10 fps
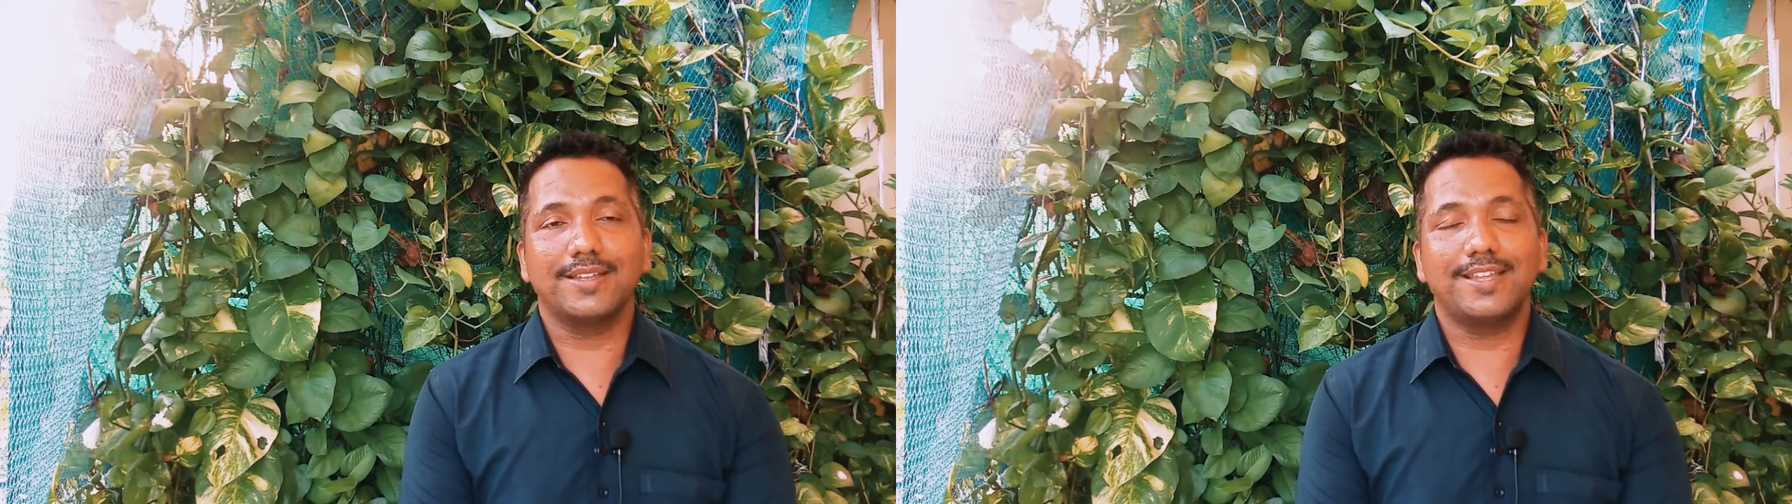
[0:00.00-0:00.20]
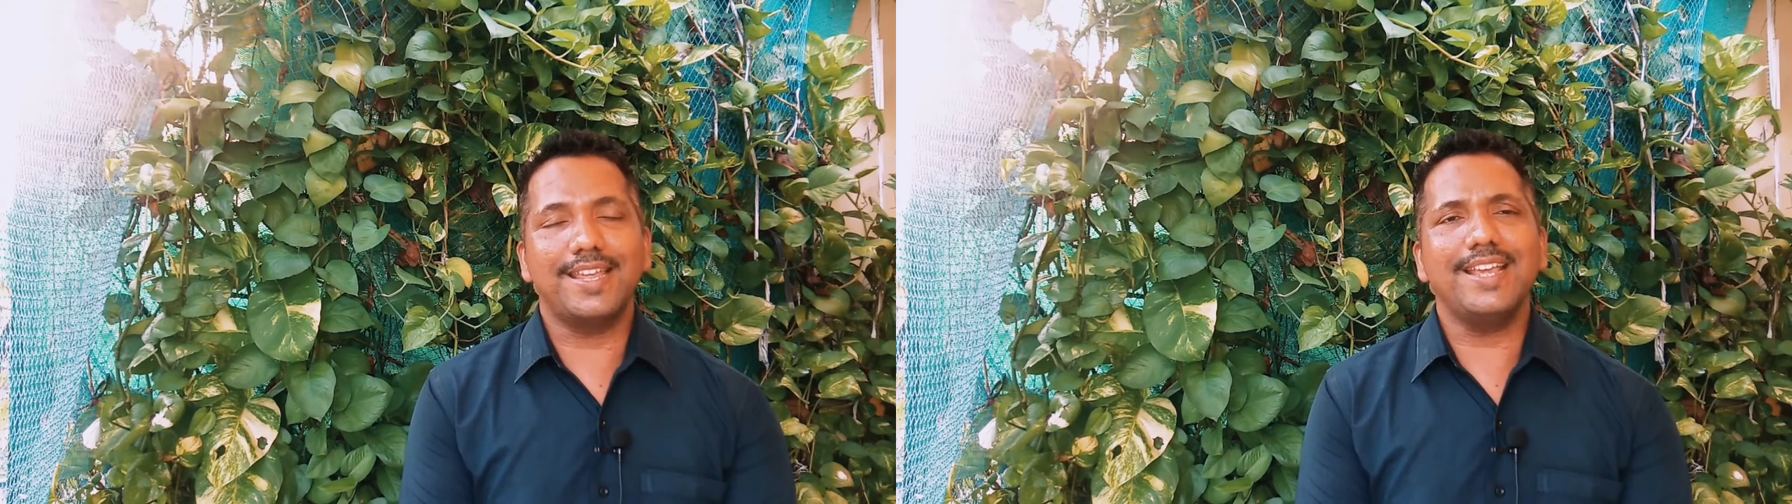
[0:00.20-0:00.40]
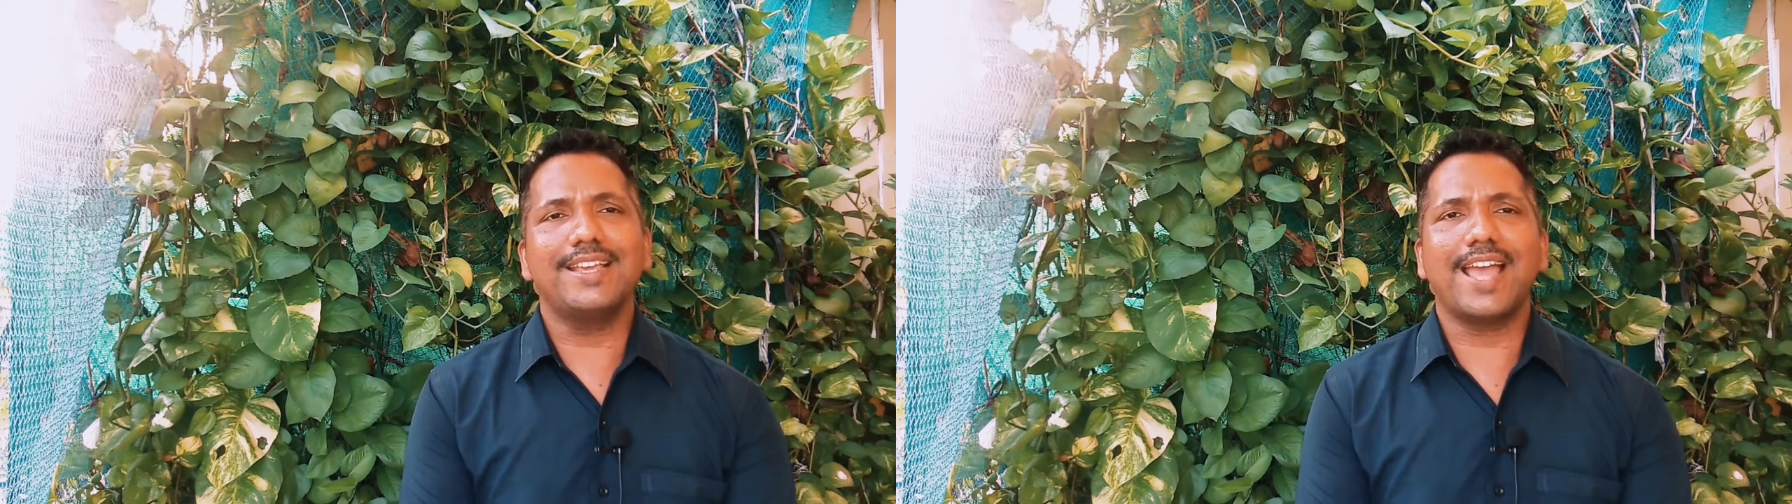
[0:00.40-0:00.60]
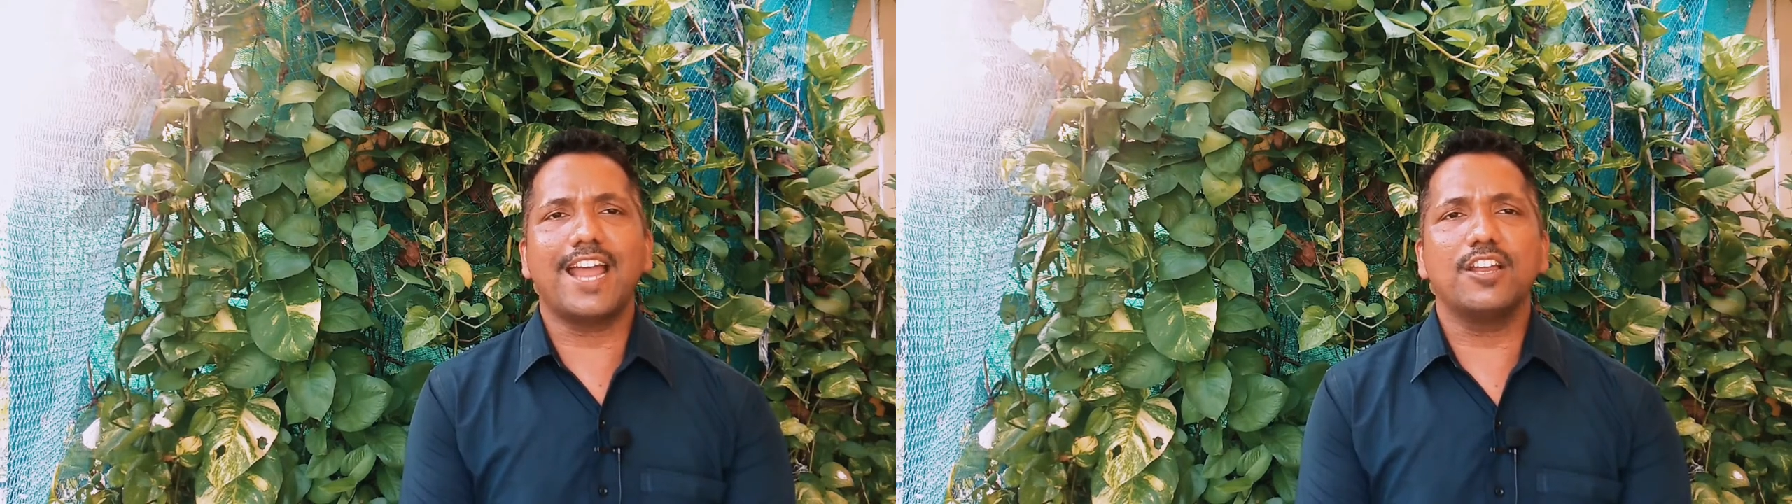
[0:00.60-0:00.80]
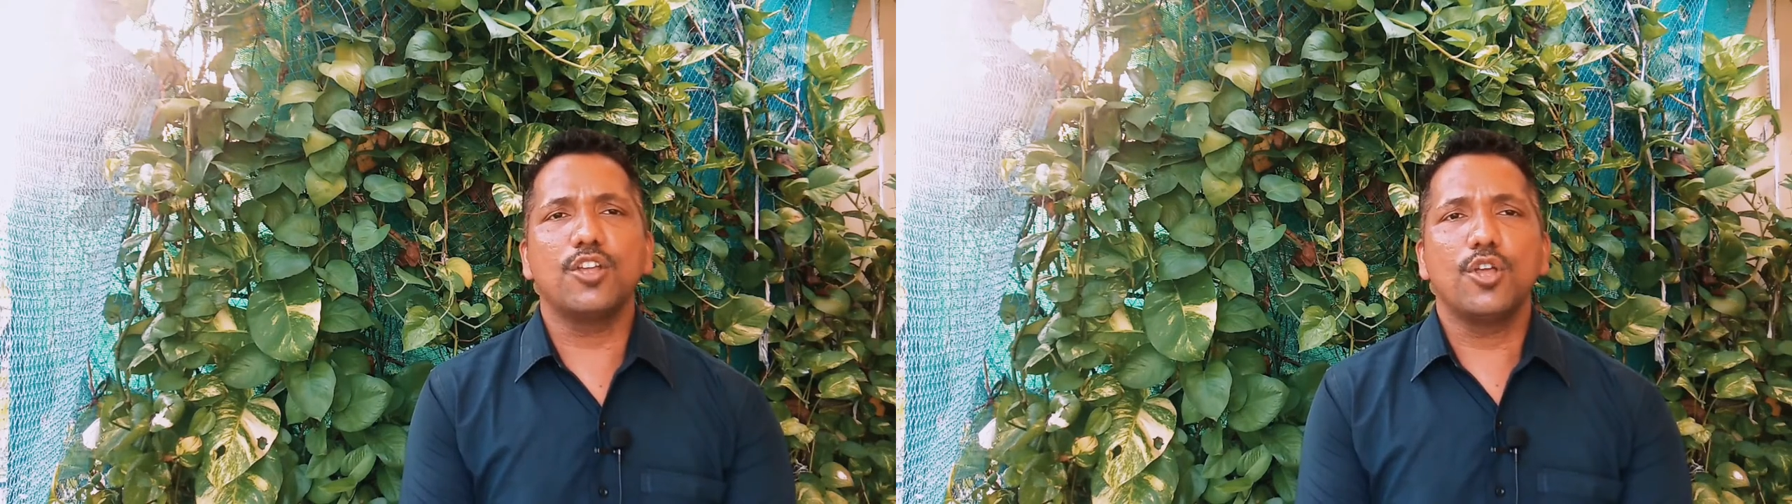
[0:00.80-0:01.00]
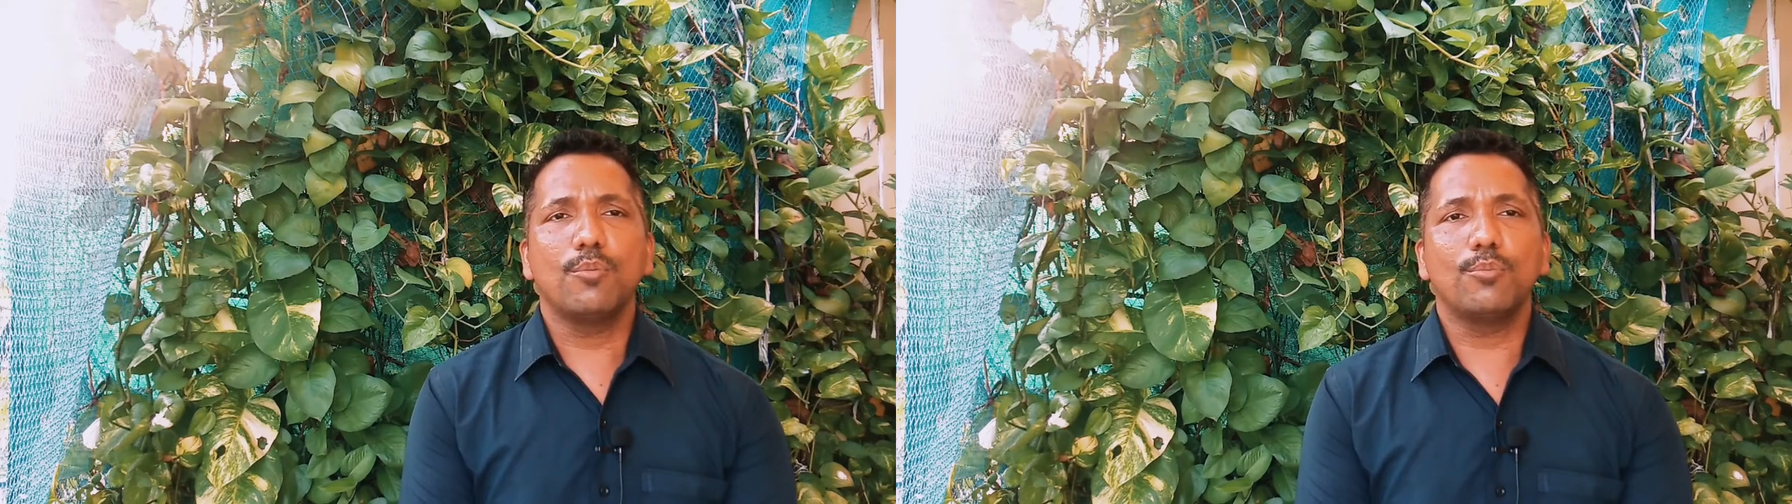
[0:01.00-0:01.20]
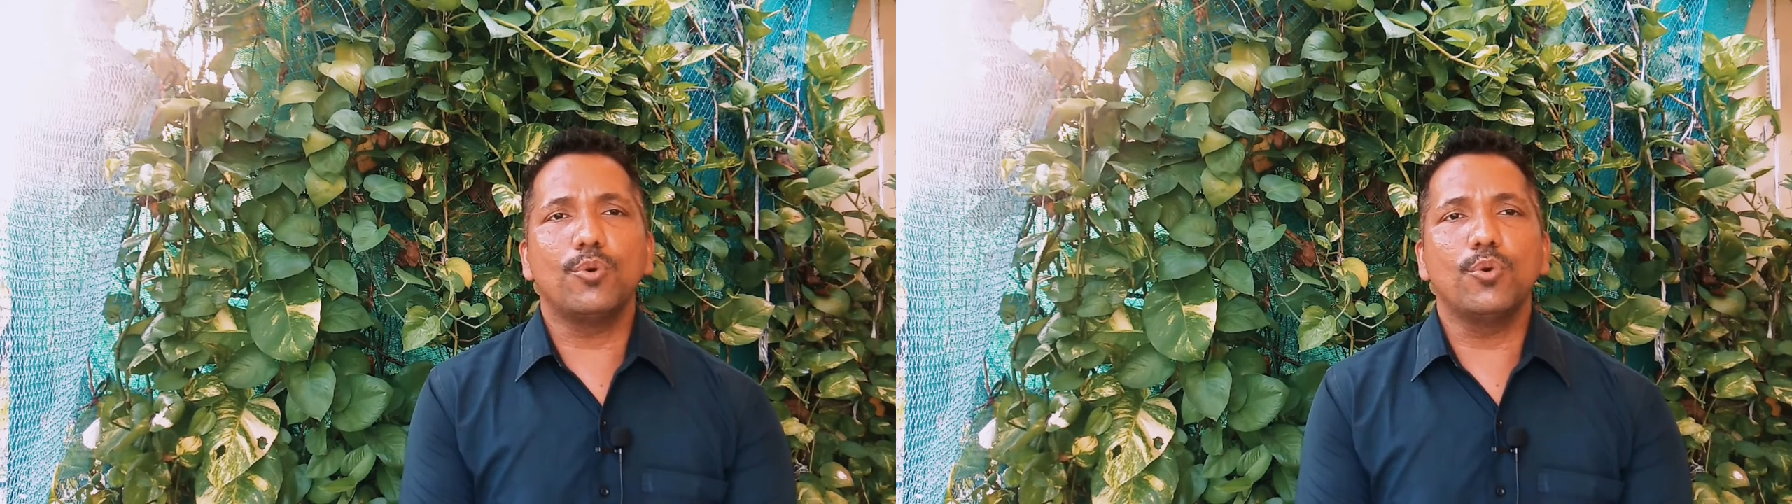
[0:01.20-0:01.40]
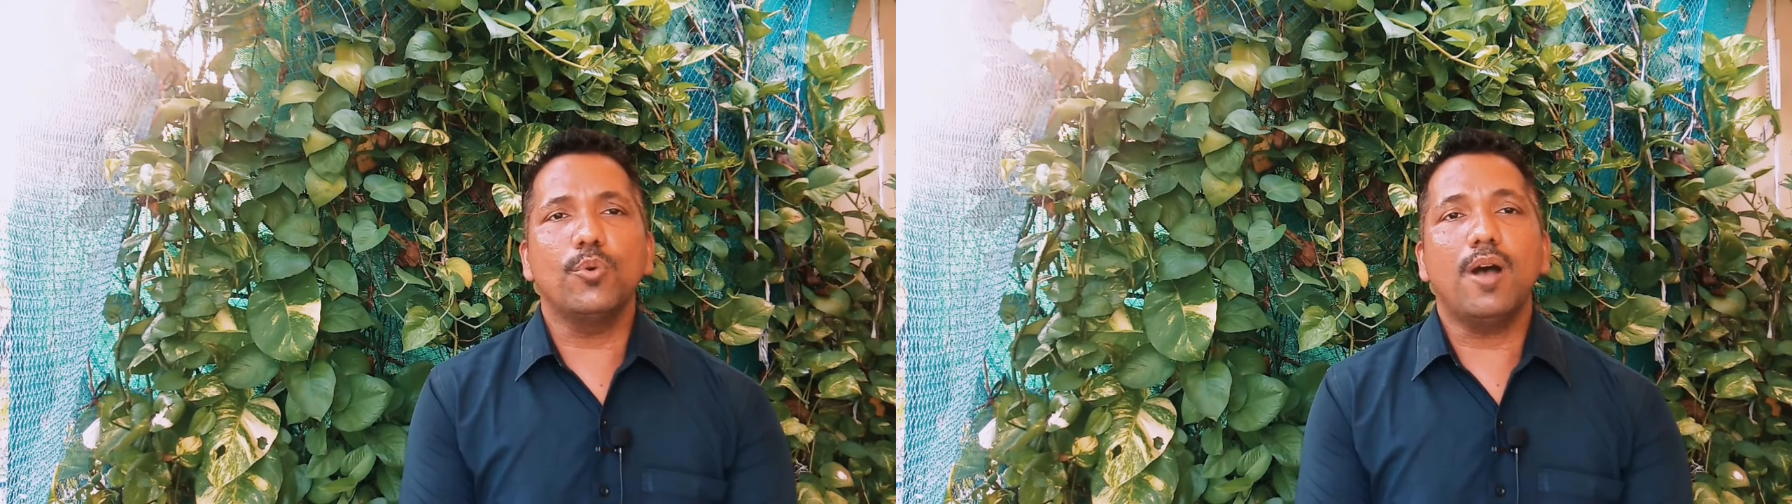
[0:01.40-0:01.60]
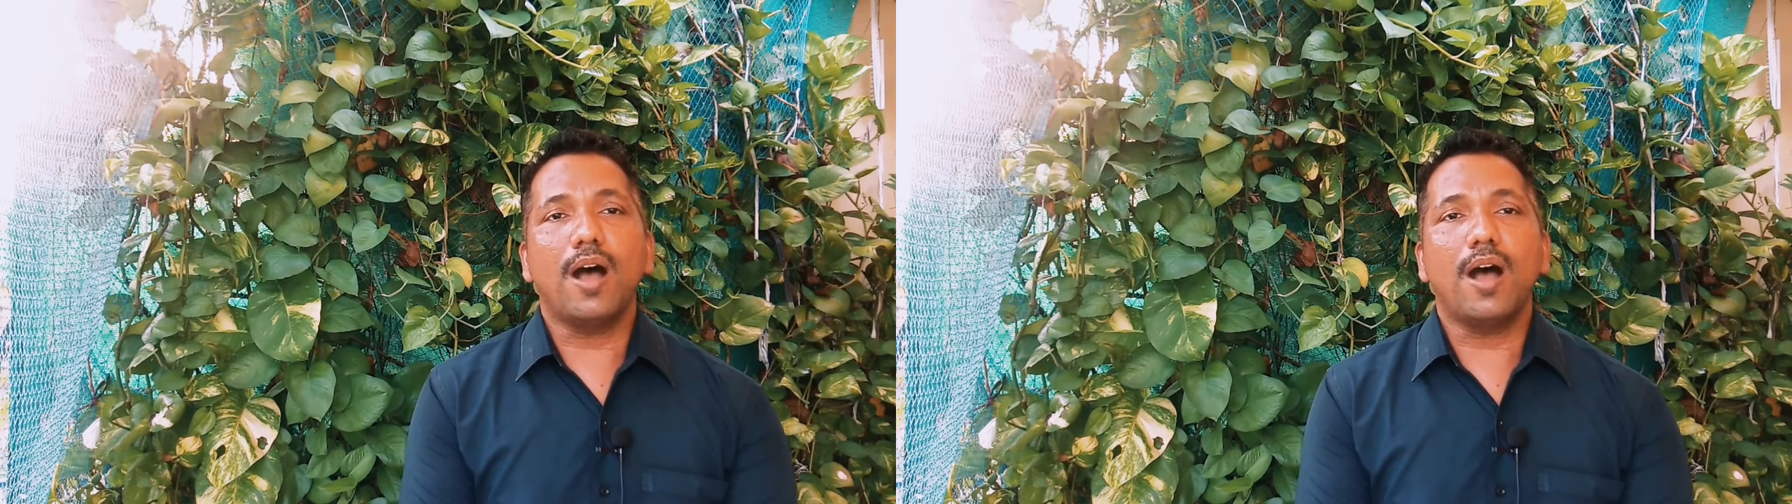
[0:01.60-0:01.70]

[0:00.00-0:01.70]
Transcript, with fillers: he can move